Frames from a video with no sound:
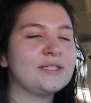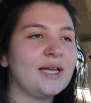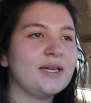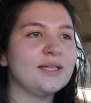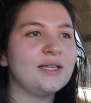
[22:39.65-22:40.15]

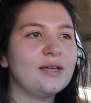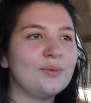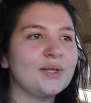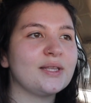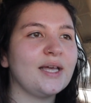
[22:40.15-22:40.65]
Santa
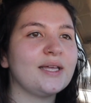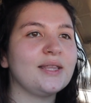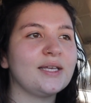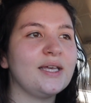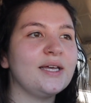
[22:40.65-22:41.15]
thing with like
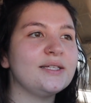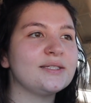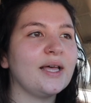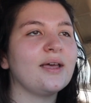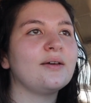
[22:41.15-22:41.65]
the
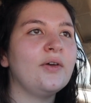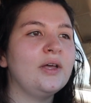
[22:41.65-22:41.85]
kids, like.